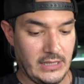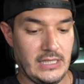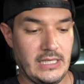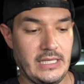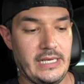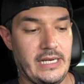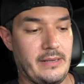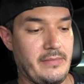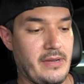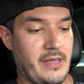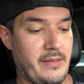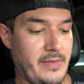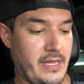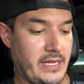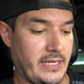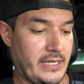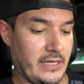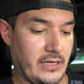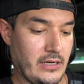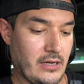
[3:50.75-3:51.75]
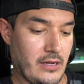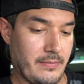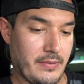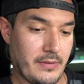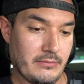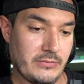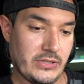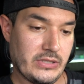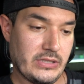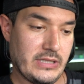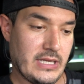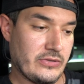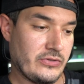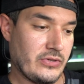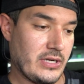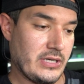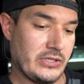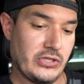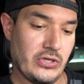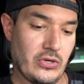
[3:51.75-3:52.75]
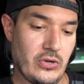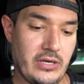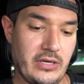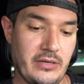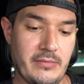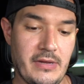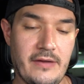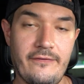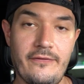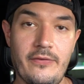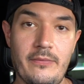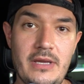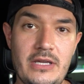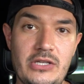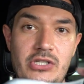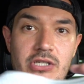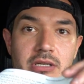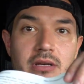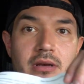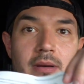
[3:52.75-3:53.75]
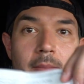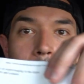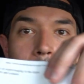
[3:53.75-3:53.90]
And I'm not making it up. I'm just not trying to show any of my information,